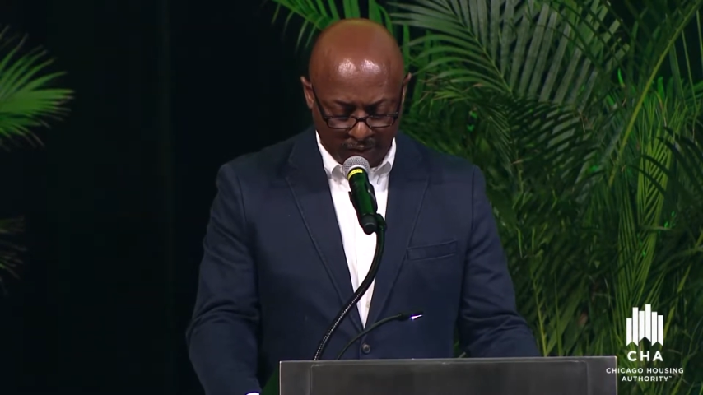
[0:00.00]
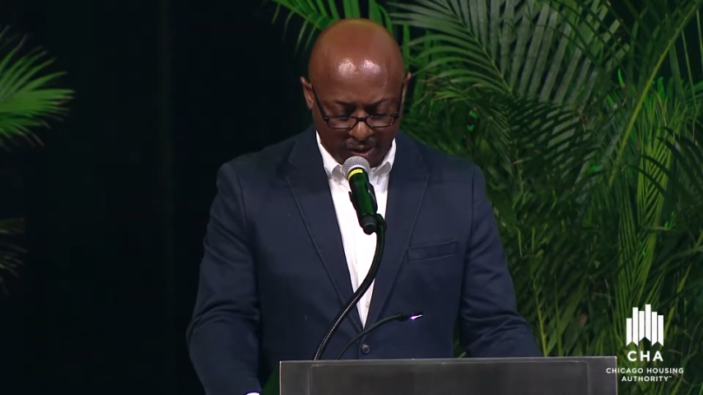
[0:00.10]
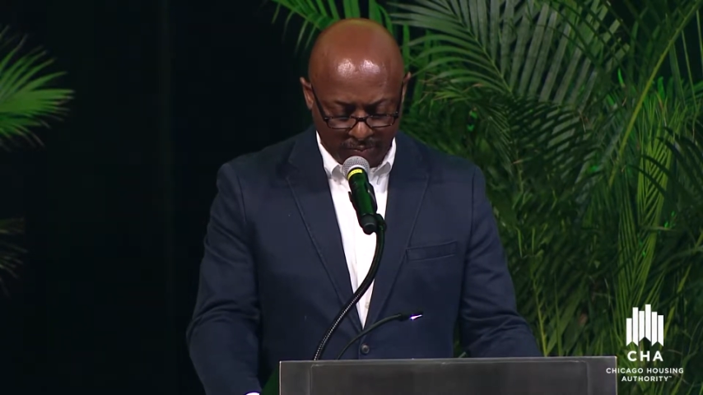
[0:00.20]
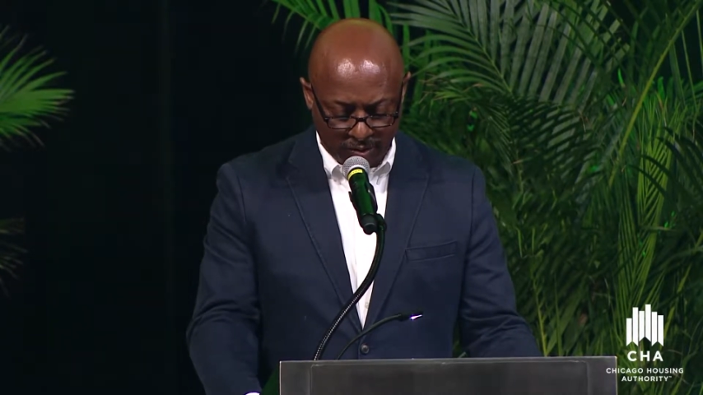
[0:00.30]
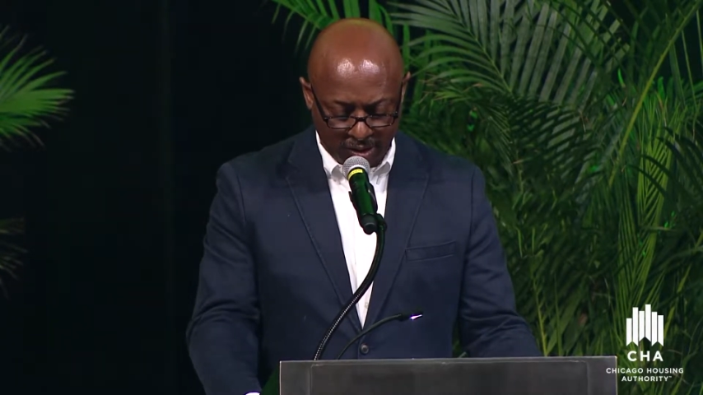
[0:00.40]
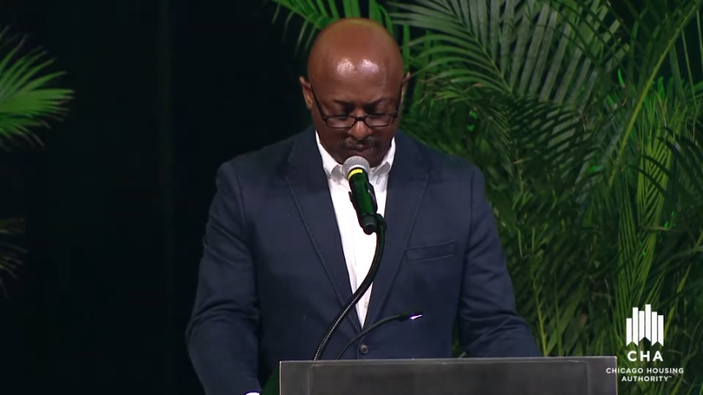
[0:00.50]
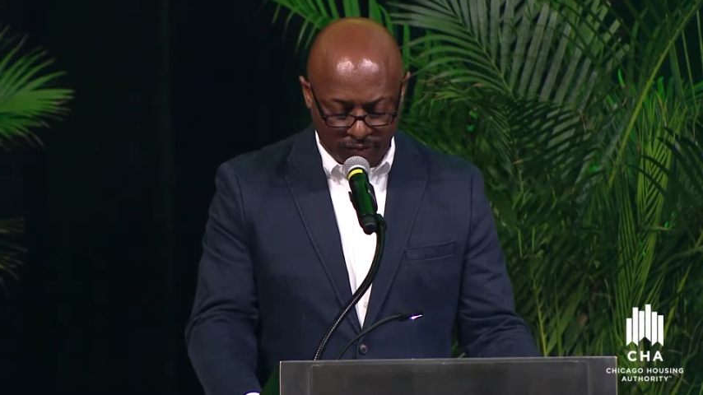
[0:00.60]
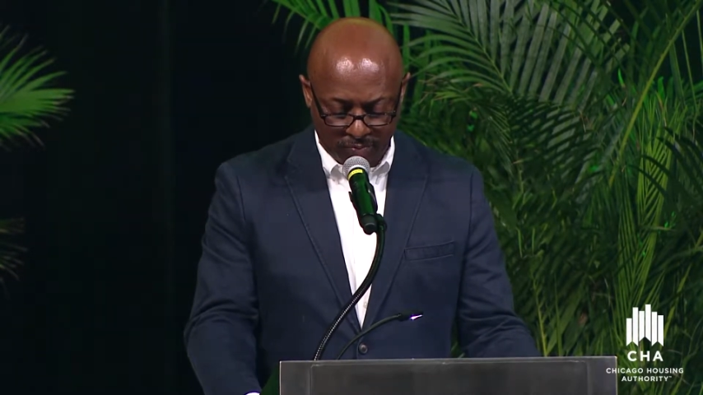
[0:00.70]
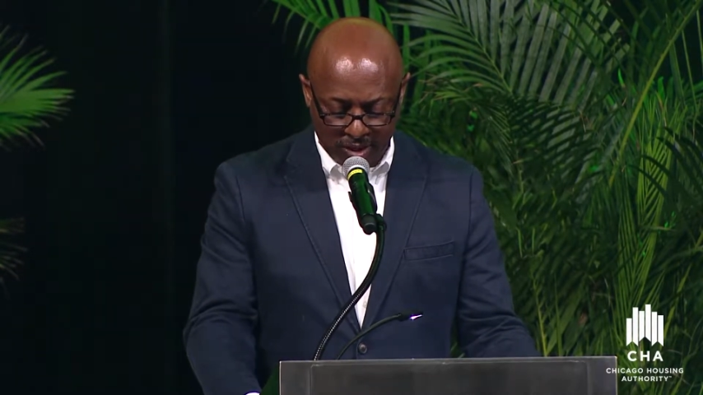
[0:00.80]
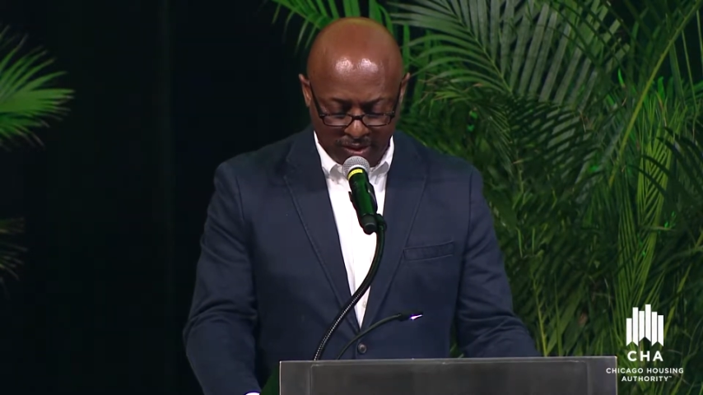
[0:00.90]
victims of
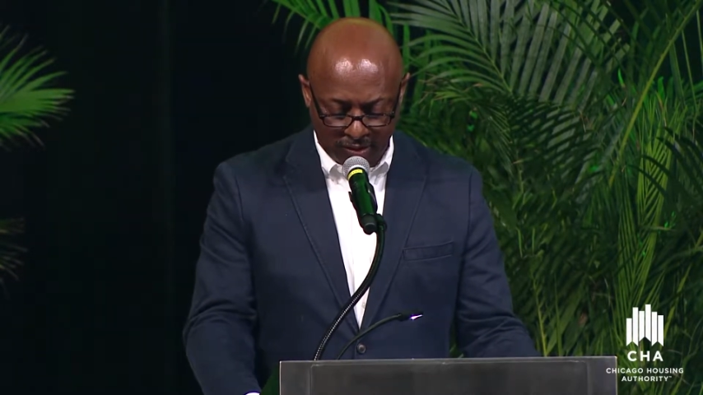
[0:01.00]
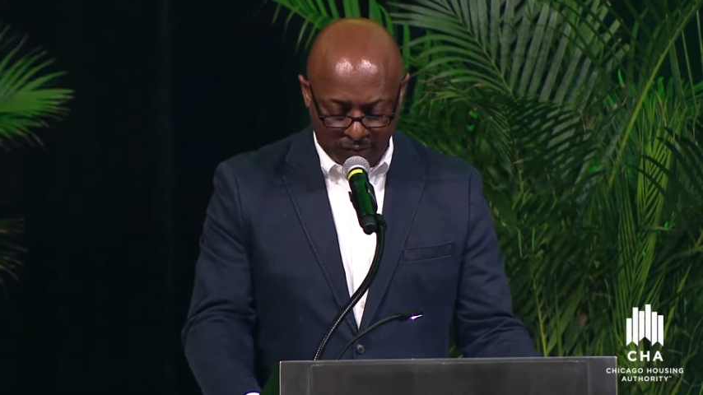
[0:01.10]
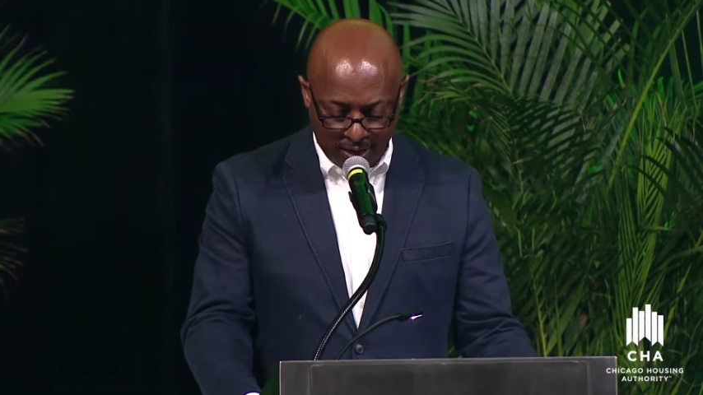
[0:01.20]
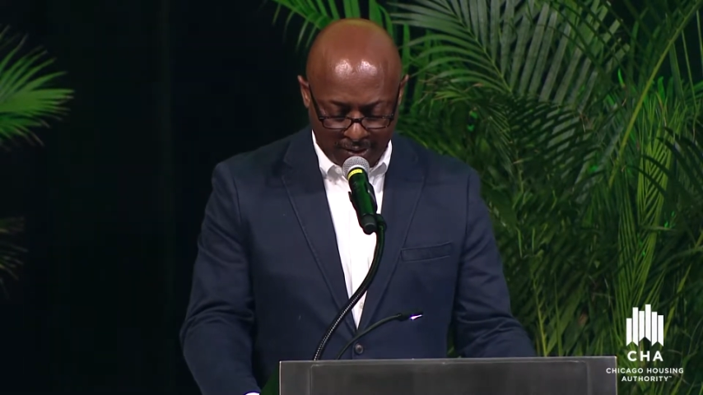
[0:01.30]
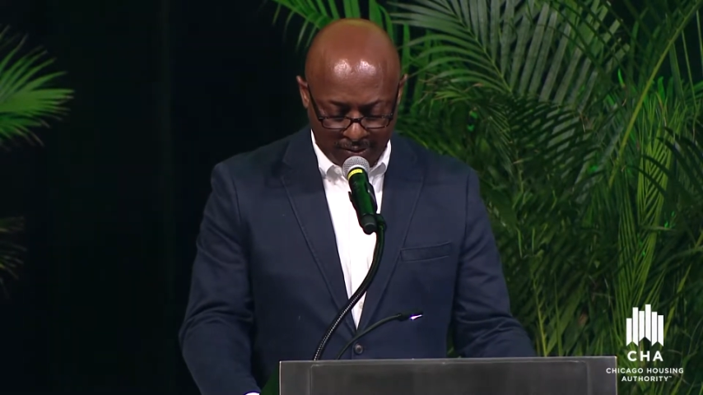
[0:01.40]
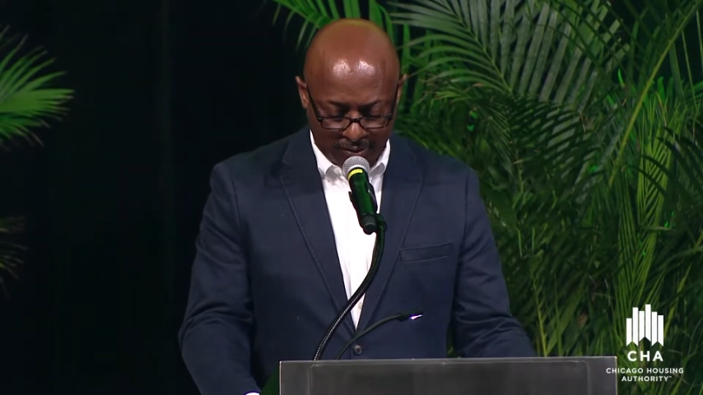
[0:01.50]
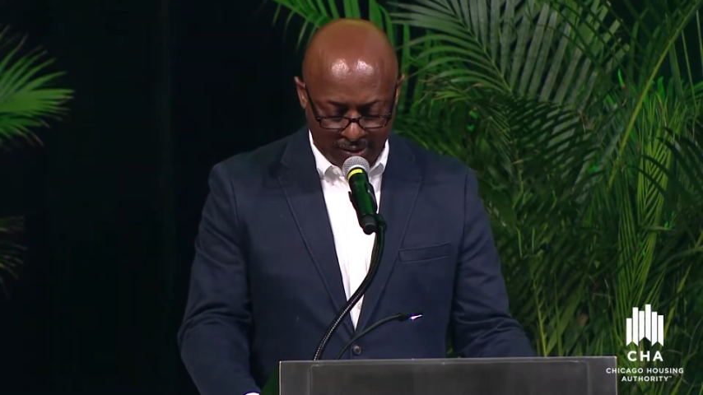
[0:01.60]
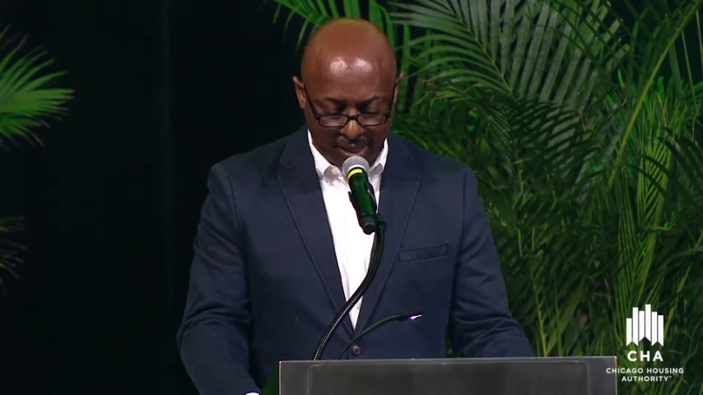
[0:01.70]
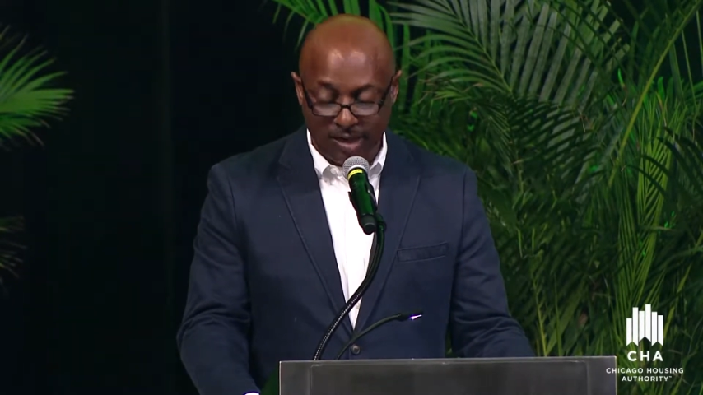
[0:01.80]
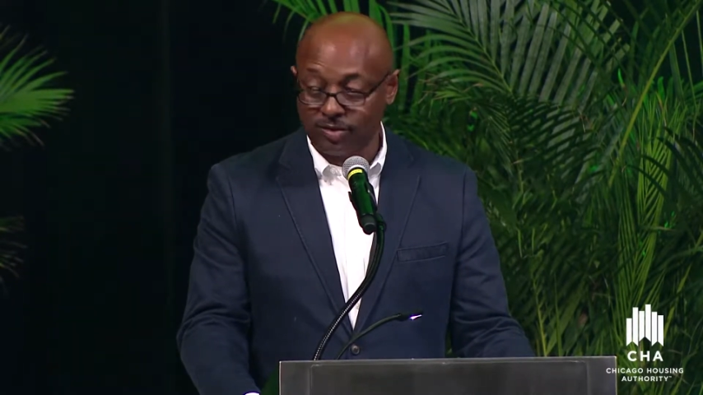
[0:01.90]
domestic violence
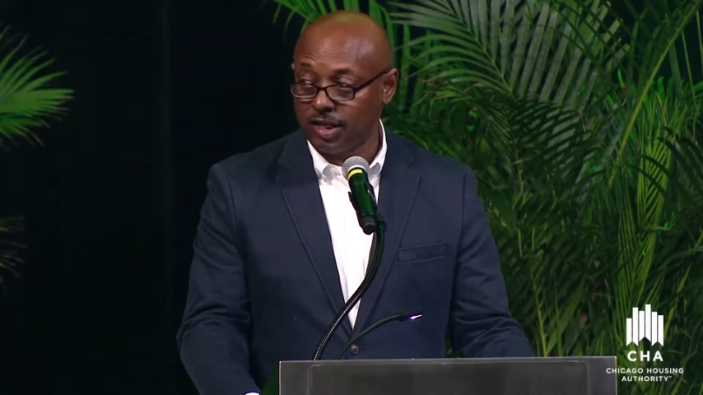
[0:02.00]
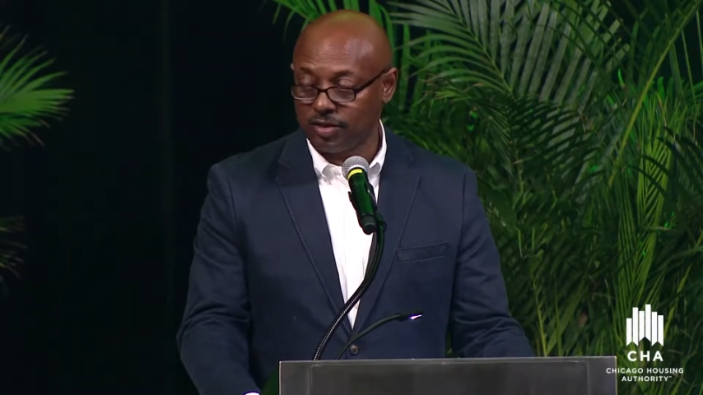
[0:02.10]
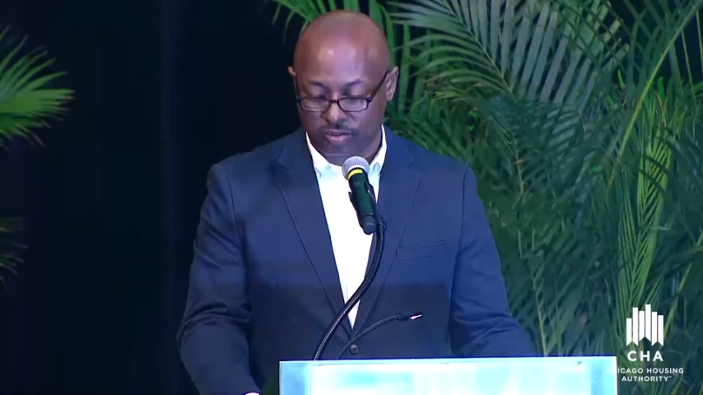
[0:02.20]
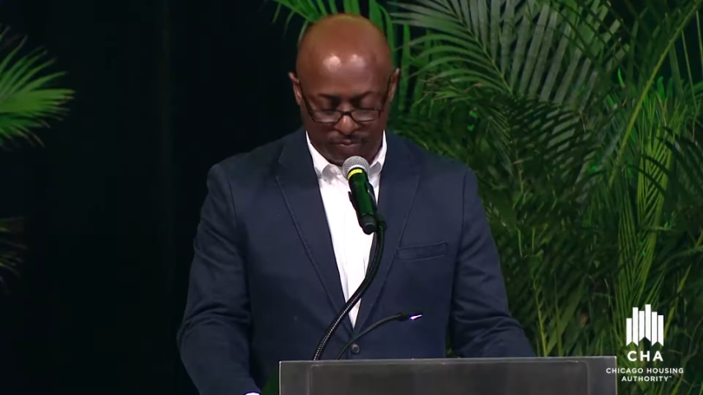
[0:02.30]
and sexual